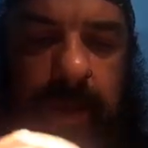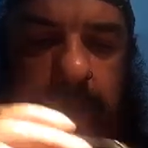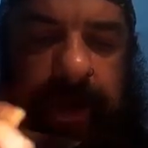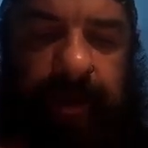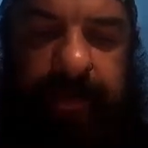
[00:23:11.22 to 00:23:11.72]

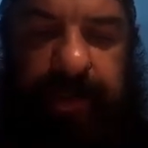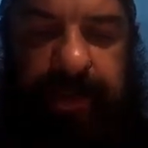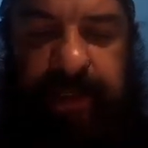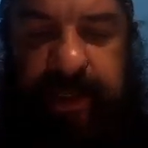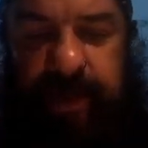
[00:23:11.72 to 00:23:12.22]
I don't know if you can
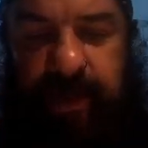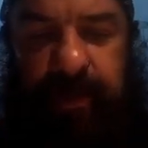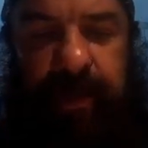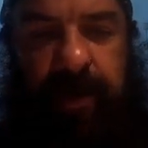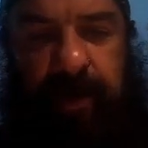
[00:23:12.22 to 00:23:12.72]
see that
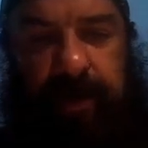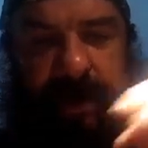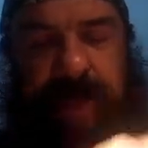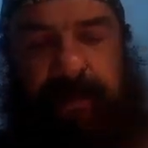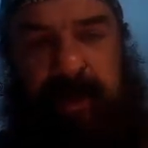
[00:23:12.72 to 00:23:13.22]
on the
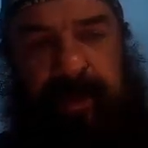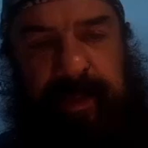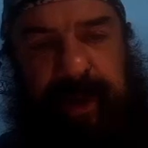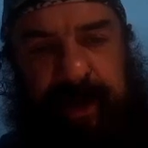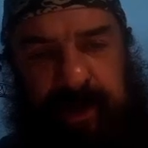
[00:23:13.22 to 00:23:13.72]
camera, but
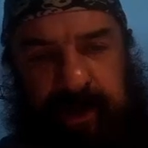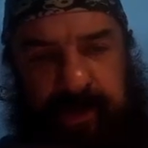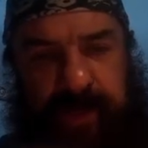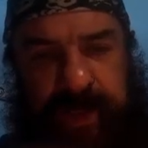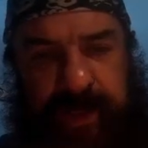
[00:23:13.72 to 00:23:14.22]
that
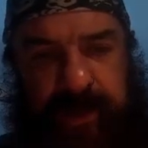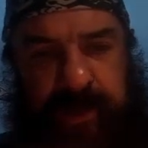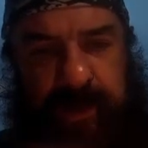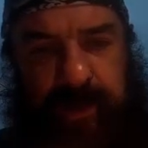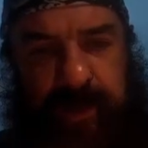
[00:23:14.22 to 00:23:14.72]
green
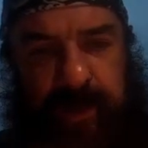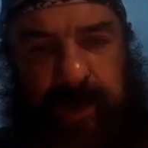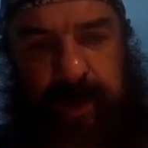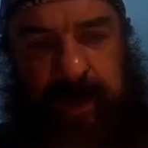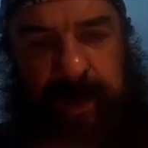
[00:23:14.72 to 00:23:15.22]

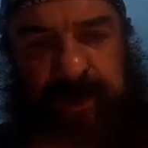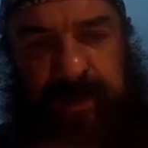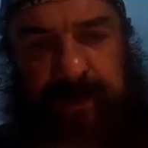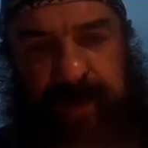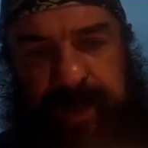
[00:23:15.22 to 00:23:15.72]

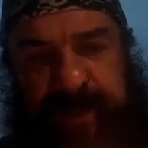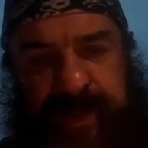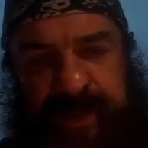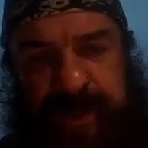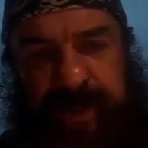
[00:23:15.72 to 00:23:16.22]
actually blends
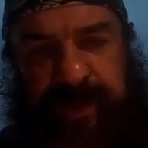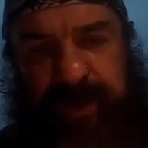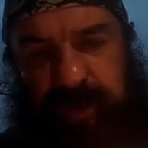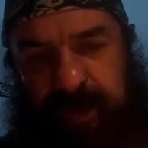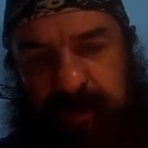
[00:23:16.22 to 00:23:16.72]
into that
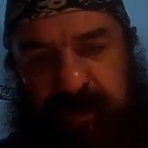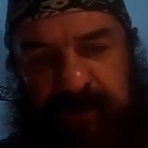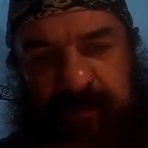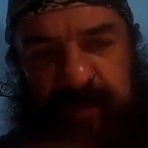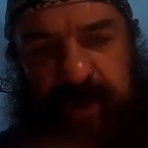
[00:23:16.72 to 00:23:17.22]
cucumber
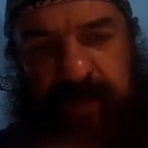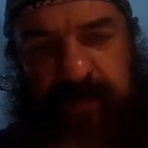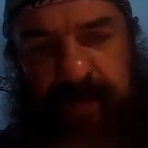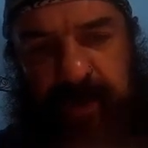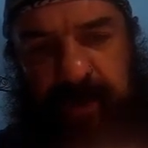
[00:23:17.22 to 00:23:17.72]
very,
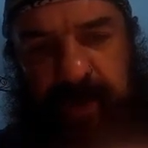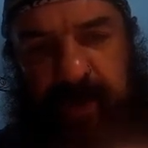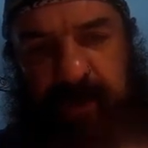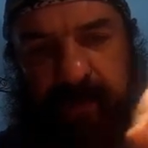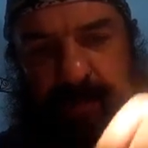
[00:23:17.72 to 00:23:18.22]
very
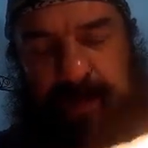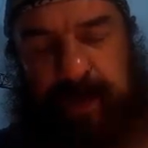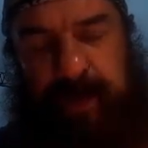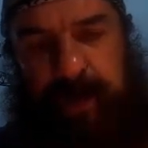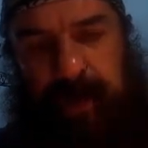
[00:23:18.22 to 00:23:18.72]
well.
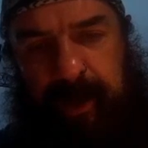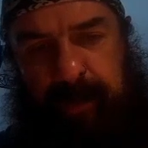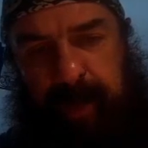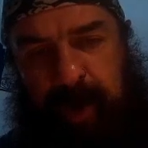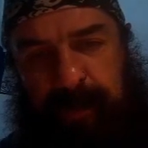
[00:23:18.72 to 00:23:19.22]

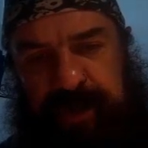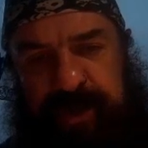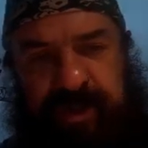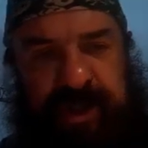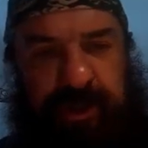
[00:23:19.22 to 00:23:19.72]
I'll put
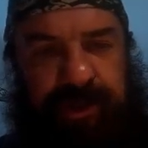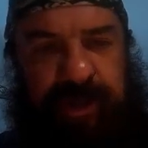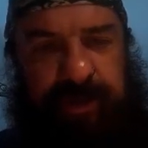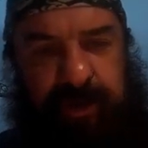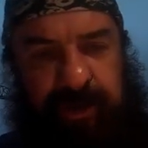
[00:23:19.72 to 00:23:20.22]
some stills
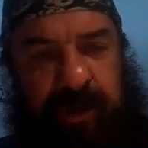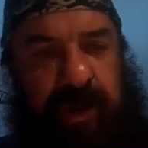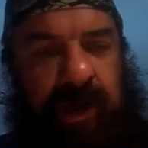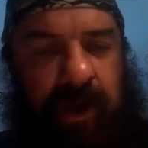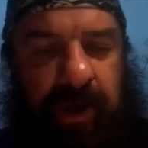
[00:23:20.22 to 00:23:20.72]
up on
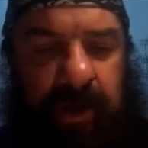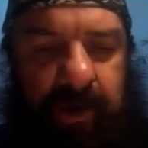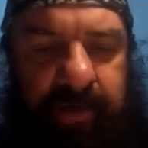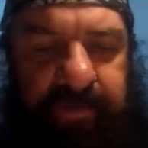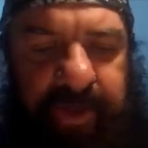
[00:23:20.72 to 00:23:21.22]

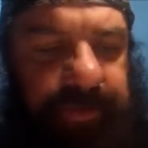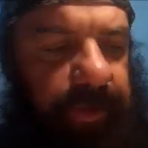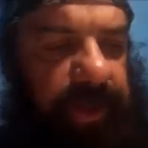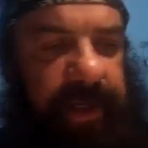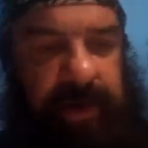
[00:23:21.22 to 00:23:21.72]

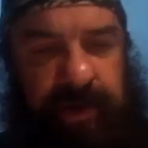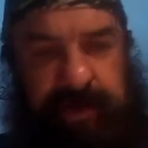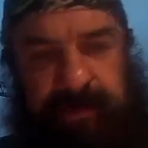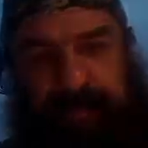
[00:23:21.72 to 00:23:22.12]
Facebook later on.